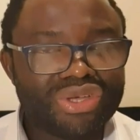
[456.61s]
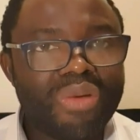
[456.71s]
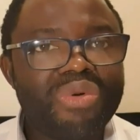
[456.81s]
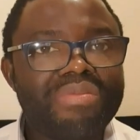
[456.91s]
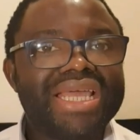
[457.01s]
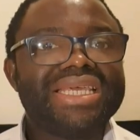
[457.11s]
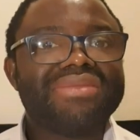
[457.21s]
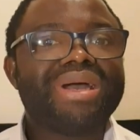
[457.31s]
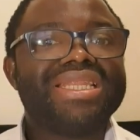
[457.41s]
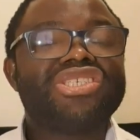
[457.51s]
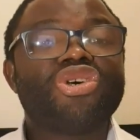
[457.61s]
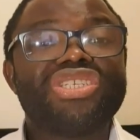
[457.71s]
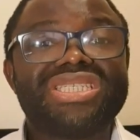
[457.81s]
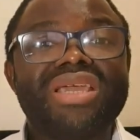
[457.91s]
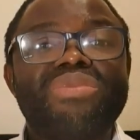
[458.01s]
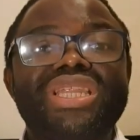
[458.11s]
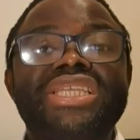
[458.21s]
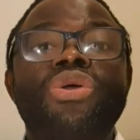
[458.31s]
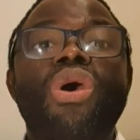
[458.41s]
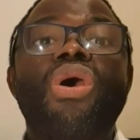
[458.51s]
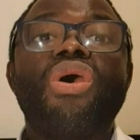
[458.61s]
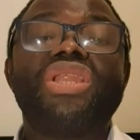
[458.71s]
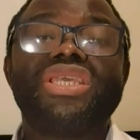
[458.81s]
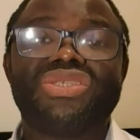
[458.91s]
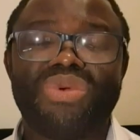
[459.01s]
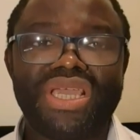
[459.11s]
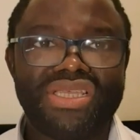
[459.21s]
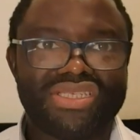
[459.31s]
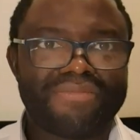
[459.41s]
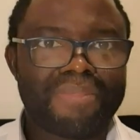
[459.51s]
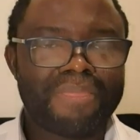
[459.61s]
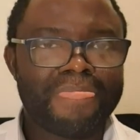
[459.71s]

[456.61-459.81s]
double minded man is unstable in all his ways.